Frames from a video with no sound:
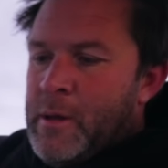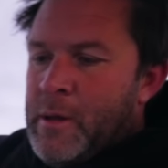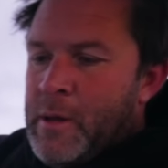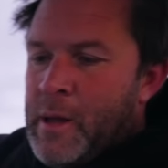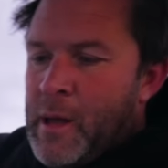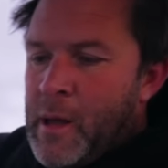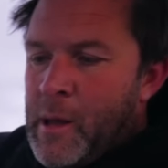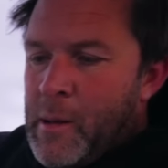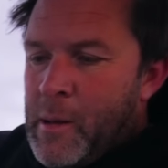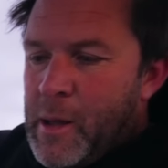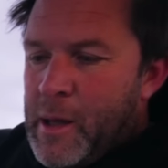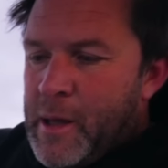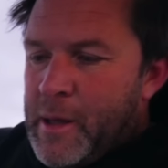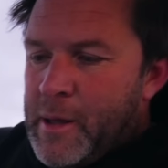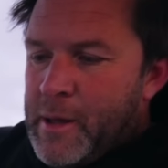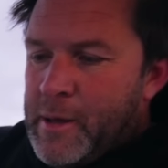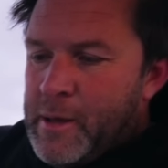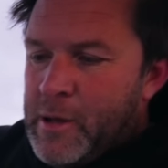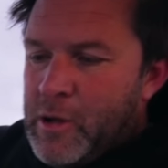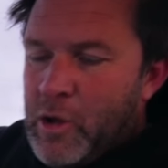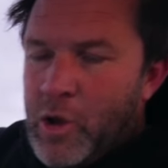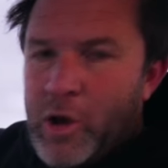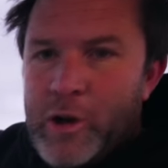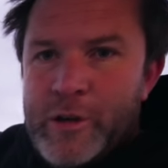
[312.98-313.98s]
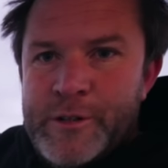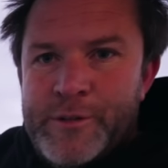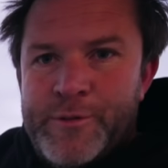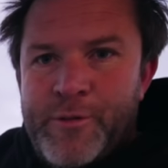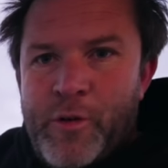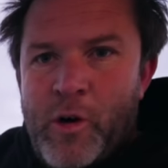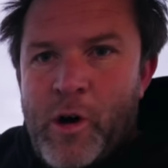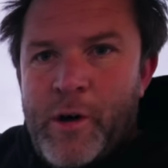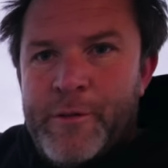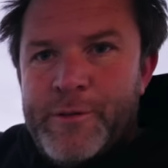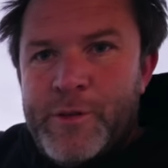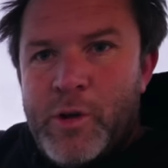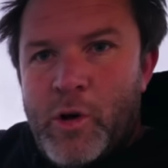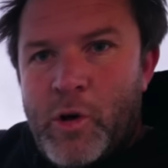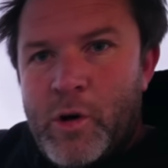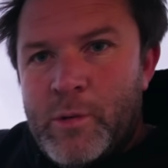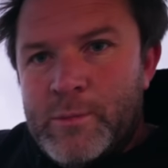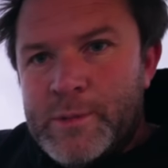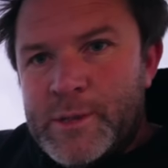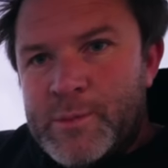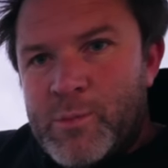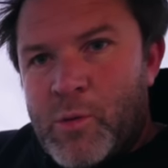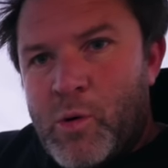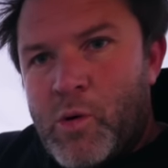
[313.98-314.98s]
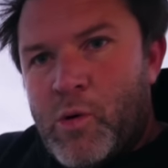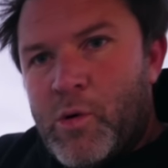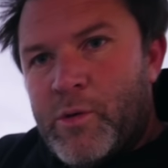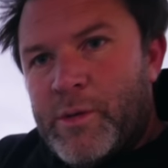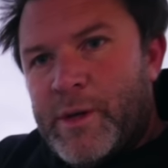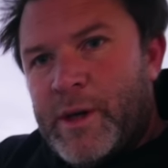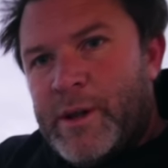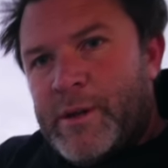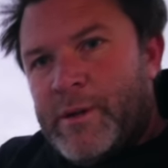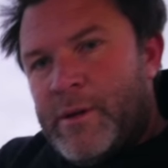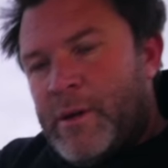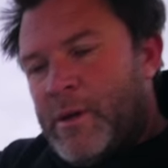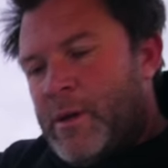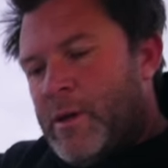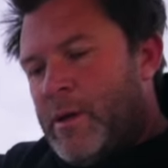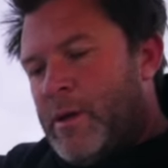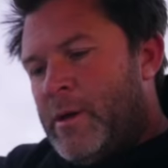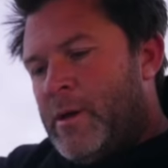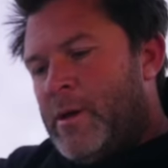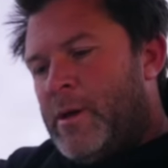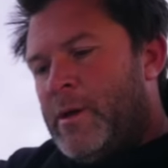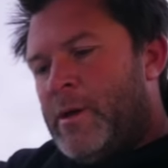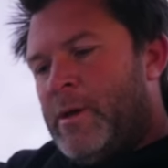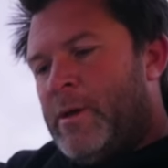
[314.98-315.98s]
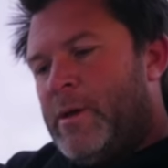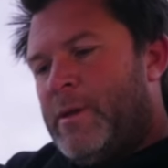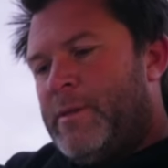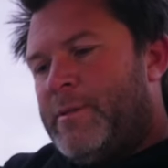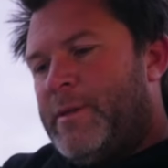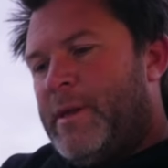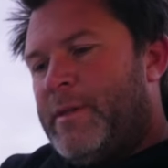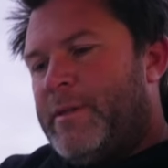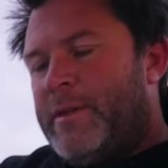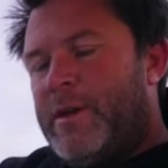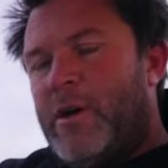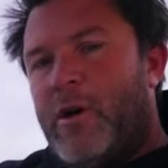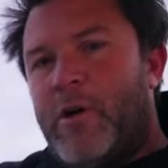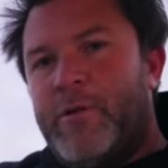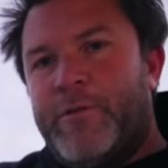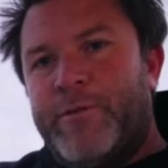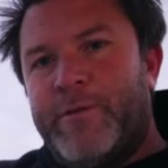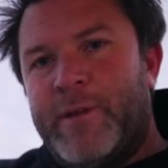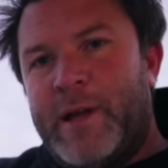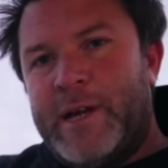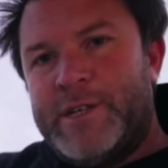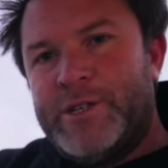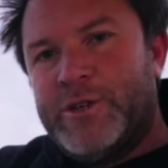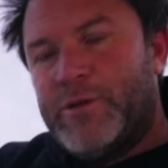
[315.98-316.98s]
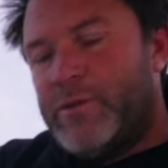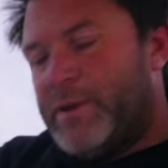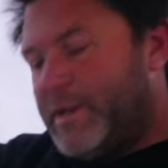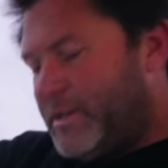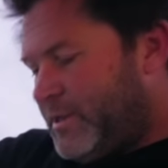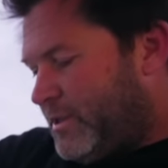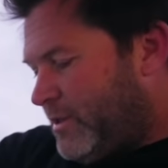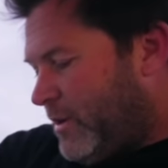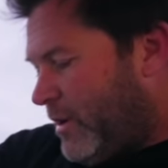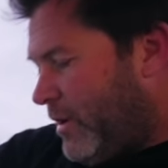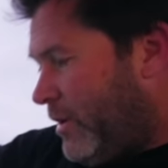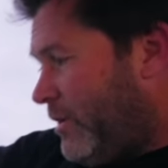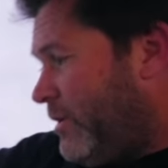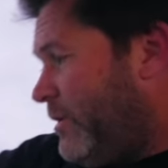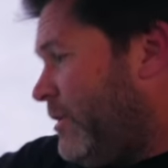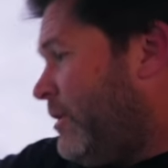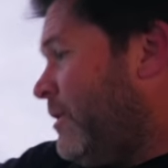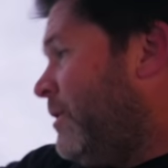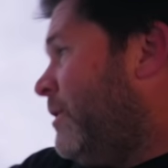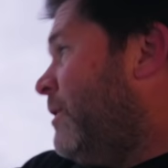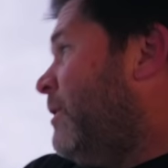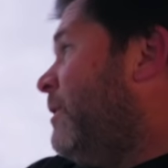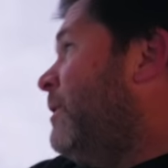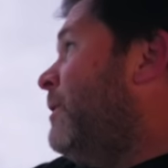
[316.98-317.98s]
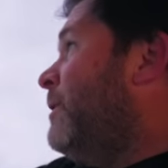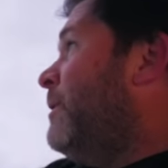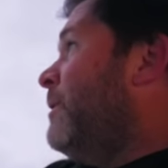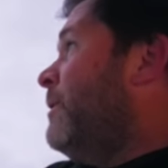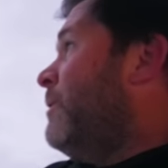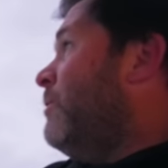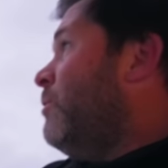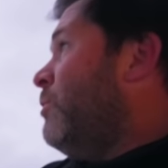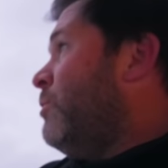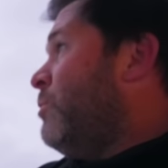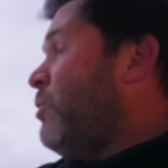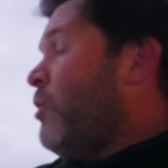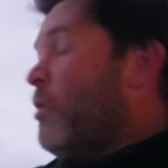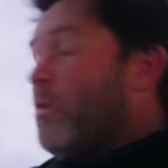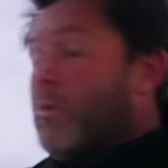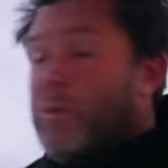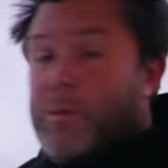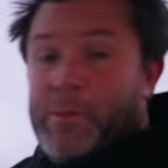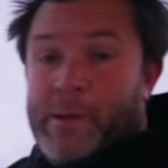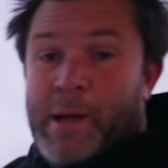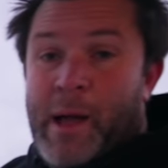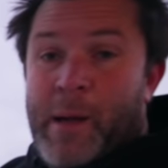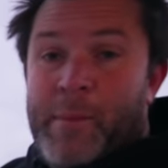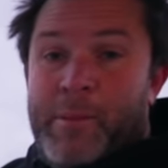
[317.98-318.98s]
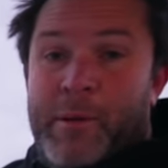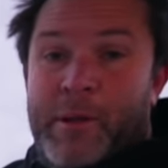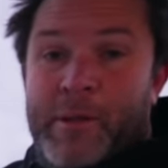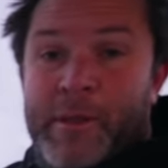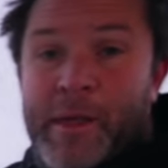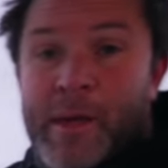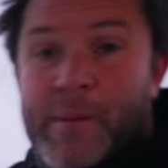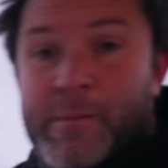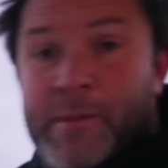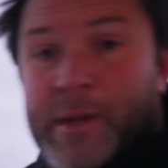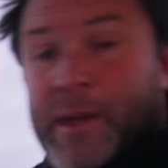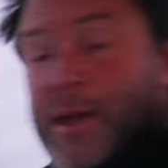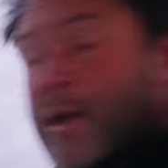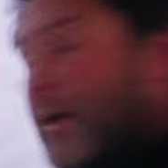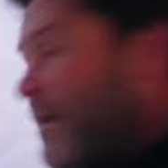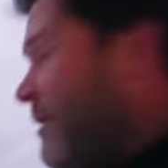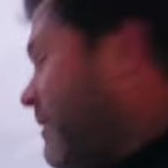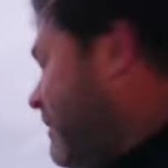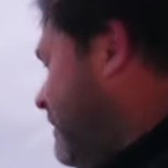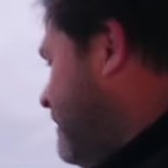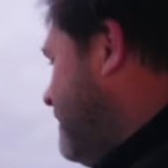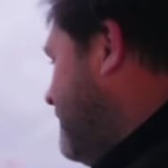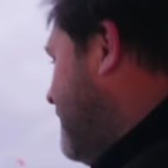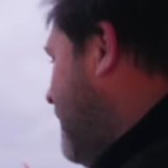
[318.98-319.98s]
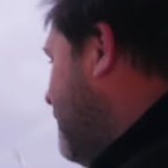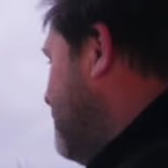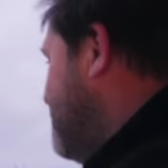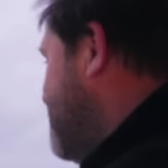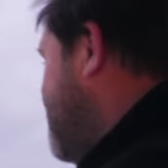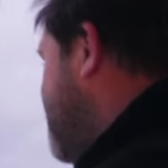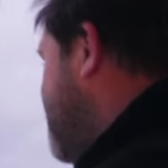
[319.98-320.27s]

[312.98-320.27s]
uh, uh it glows five times more than than the old flasher rig. So we will put a couple of them down, a couple of